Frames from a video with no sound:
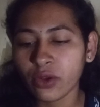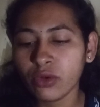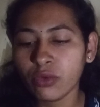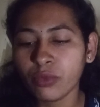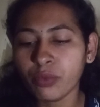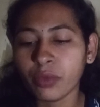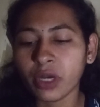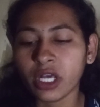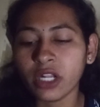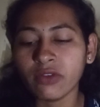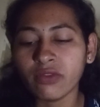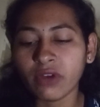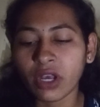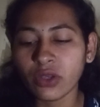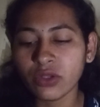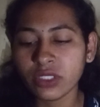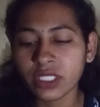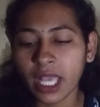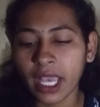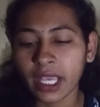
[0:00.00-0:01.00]
lumbar,
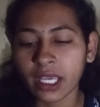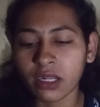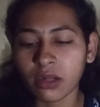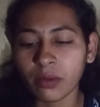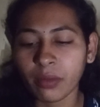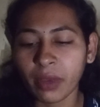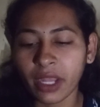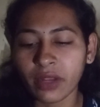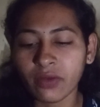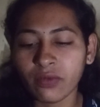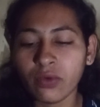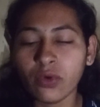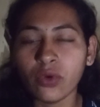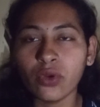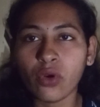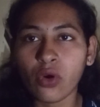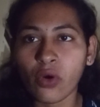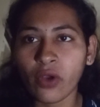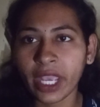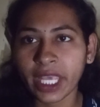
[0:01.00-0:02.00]
5 sacrum, and 4
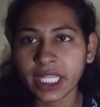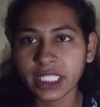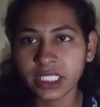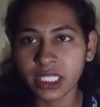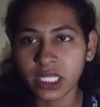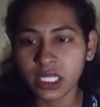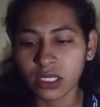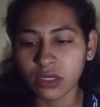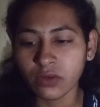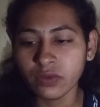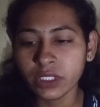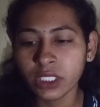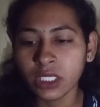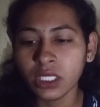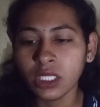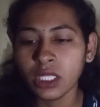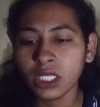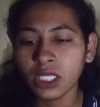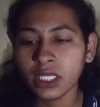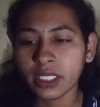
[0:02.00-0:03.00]
coccygeal nerves.
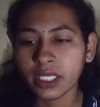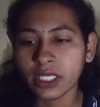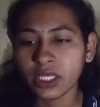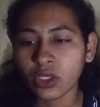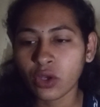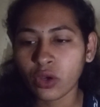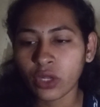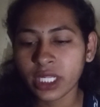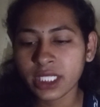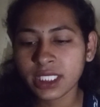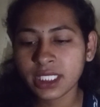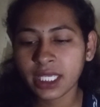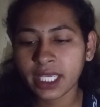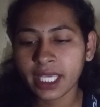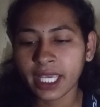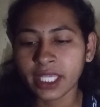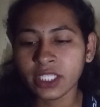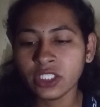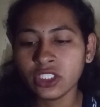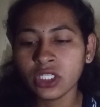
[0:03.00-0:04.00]
Then thoracic
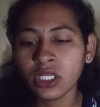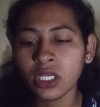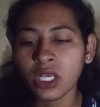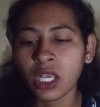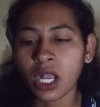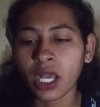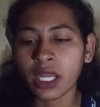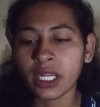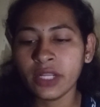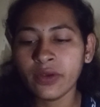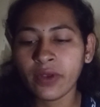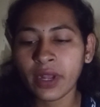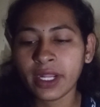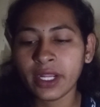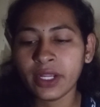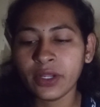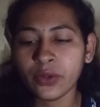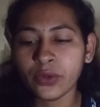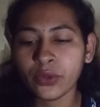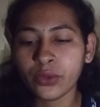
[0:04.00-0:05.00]
cage are
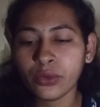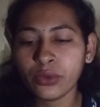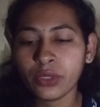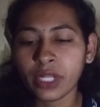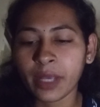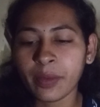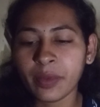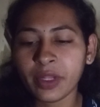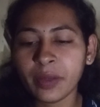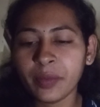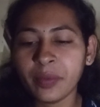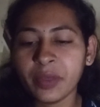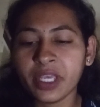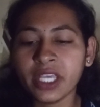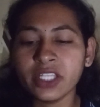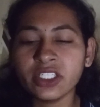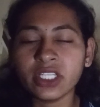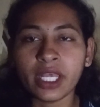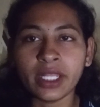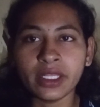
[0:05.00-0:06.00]
divided into two types, rib
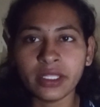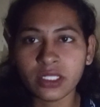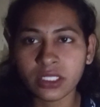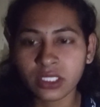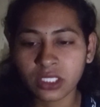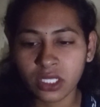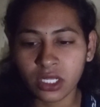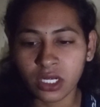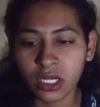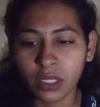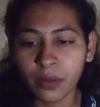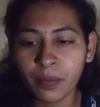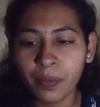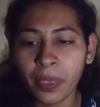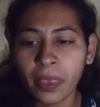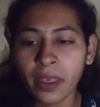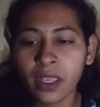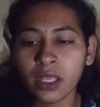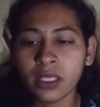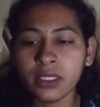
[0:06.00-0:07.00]
cage and the sternum.
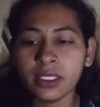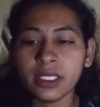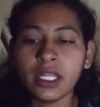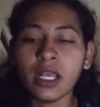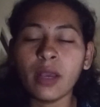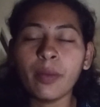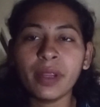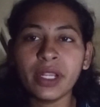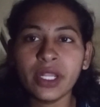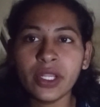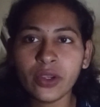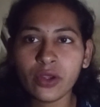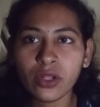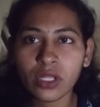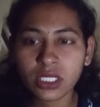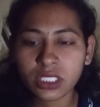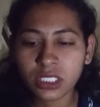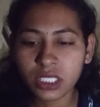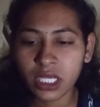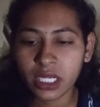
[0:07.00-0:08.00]
Then
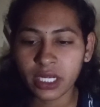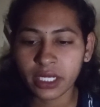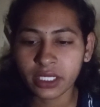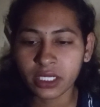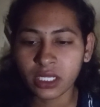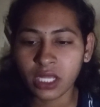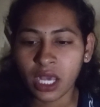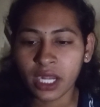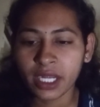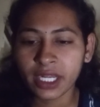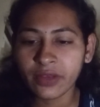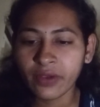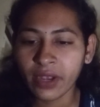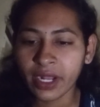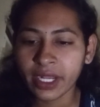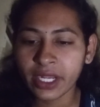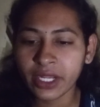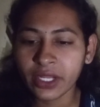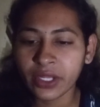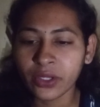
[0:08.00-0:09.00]
appendicular skeleton are
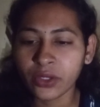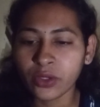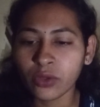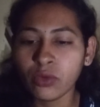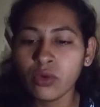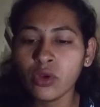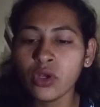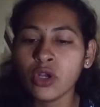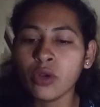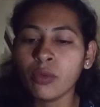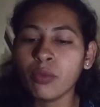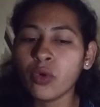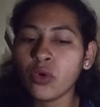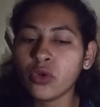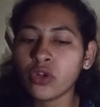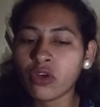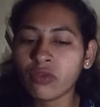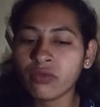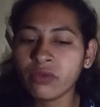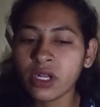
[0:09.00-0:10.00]
divided into
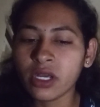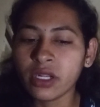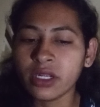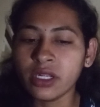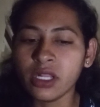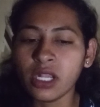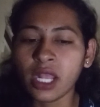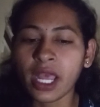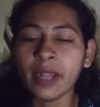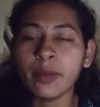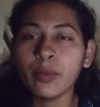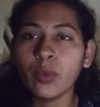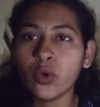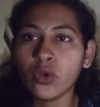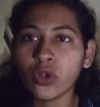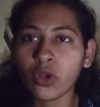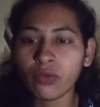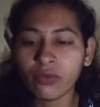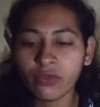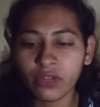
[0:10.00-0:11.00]
bone of girdle and
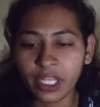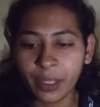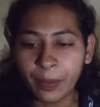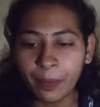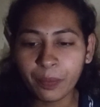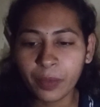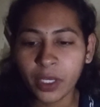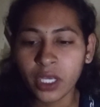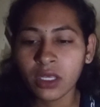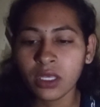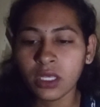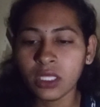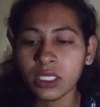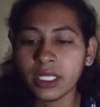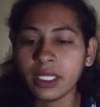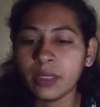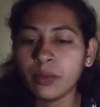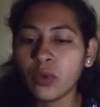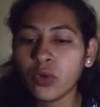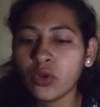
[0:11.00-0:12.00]
bone of limb.
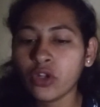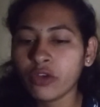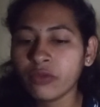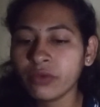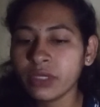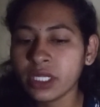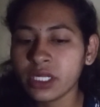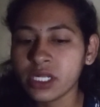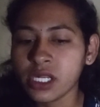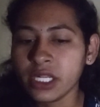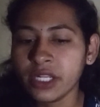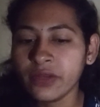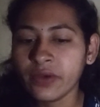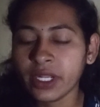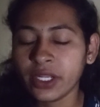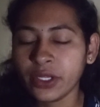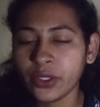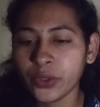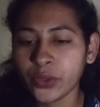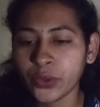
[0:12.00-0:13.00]
Then bone of girdle
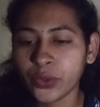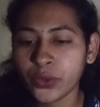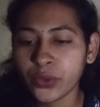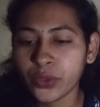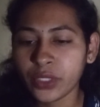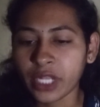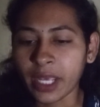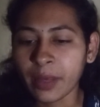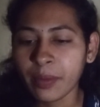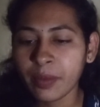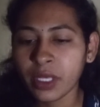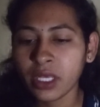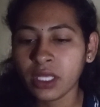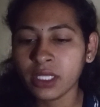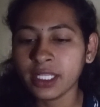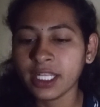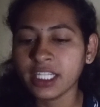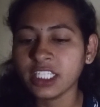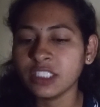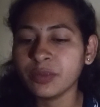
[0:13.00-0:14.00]
divided into two types,
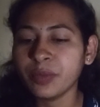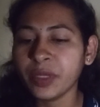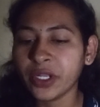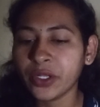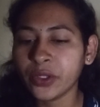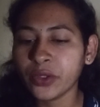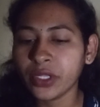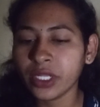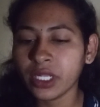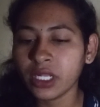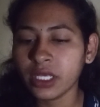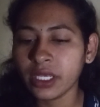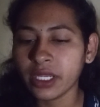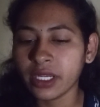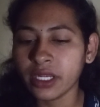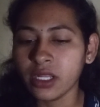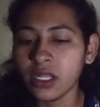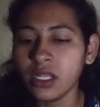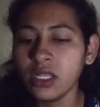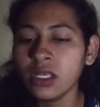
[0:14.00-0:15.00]
that is pectoral
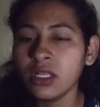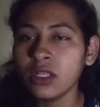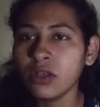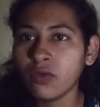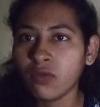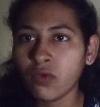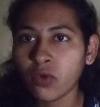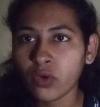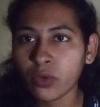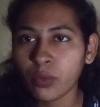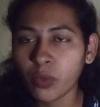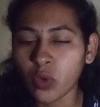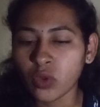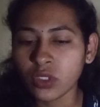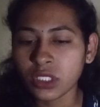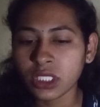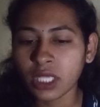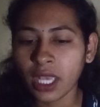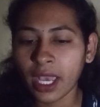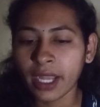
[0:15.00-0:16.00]
girdle 4
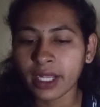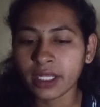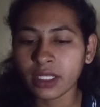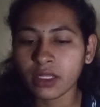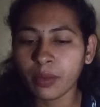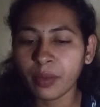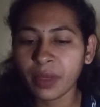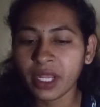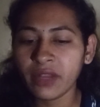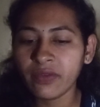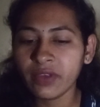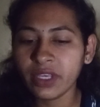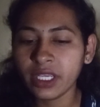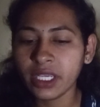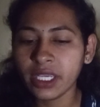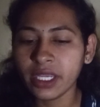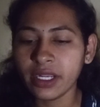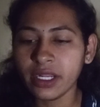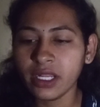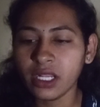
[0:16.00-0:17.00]
bones and the pelvic
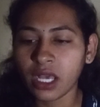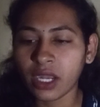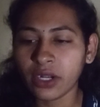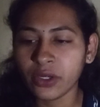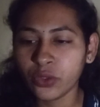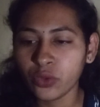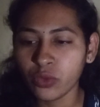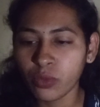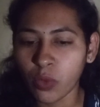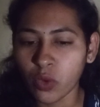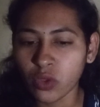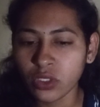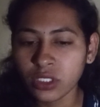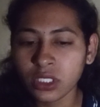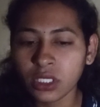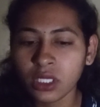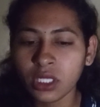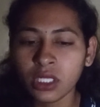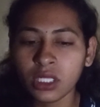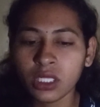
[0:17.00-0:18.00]
girdle are 2 bones.
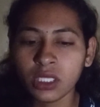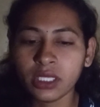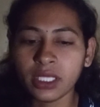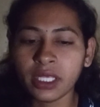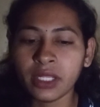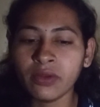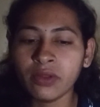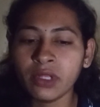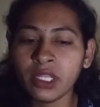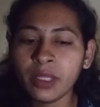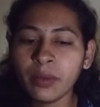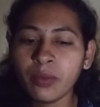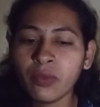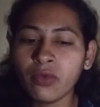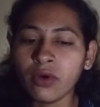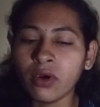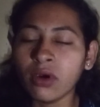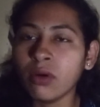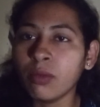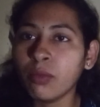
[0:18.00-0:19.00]
Then
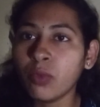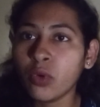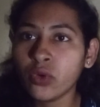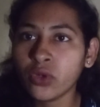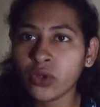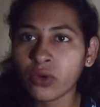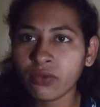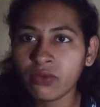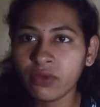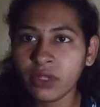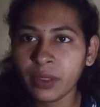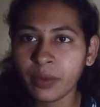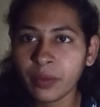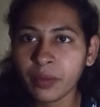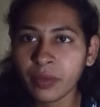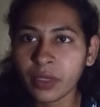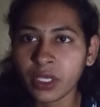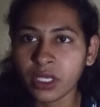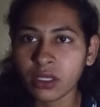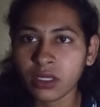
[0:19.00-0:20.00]
bone of
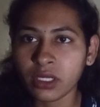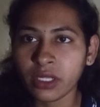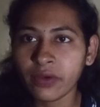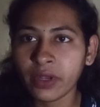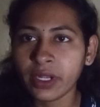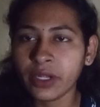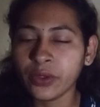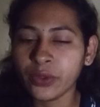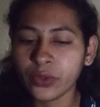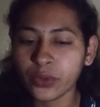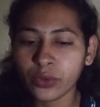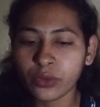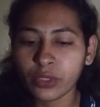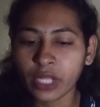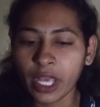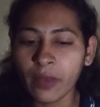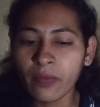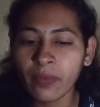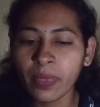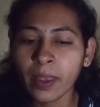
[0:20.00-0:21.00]
limb divided into two
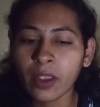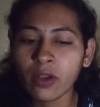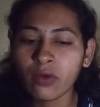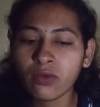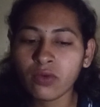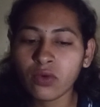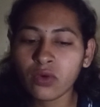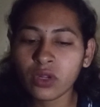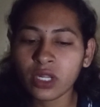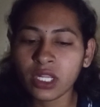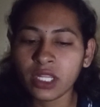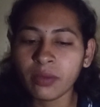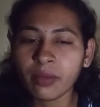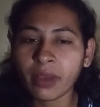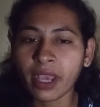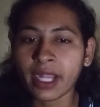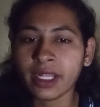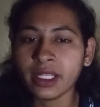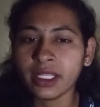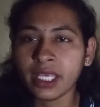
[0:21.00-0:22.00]
types, 4 limb
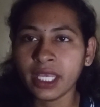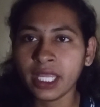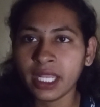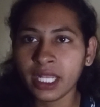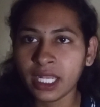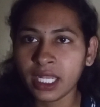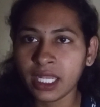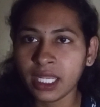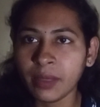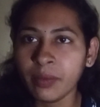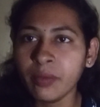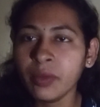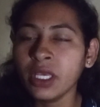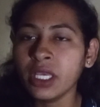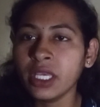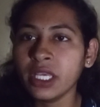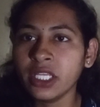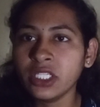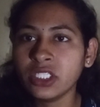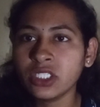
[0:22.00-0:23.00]
and the hind limb,
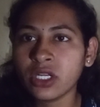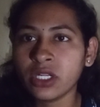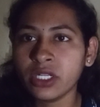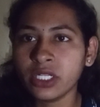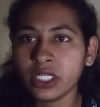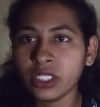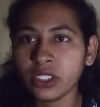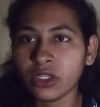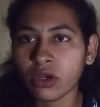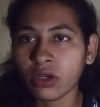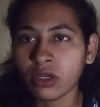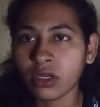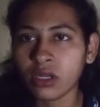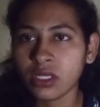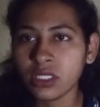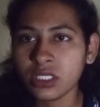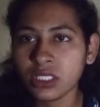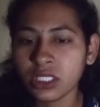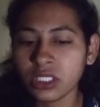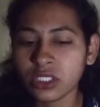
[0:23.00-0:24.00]
each
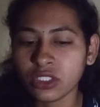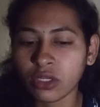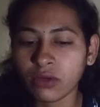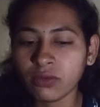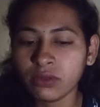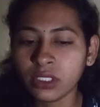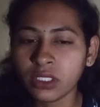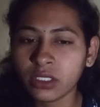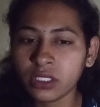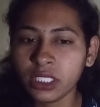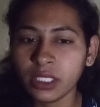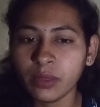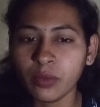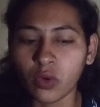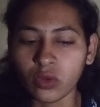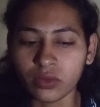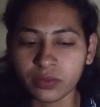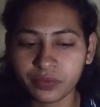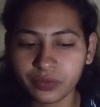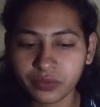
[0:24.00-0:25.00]
consists of 30
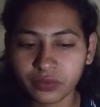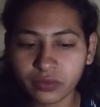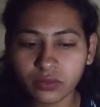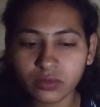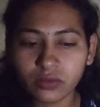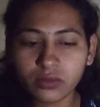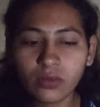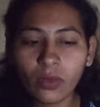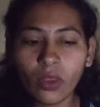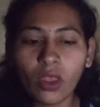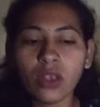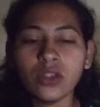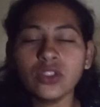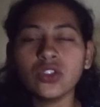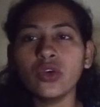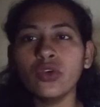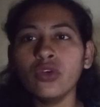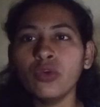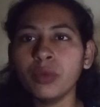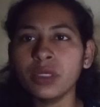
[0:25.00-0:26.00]
bone.
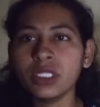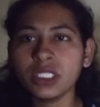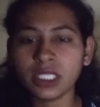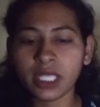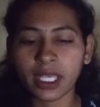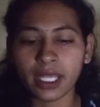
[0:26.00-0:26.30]
So human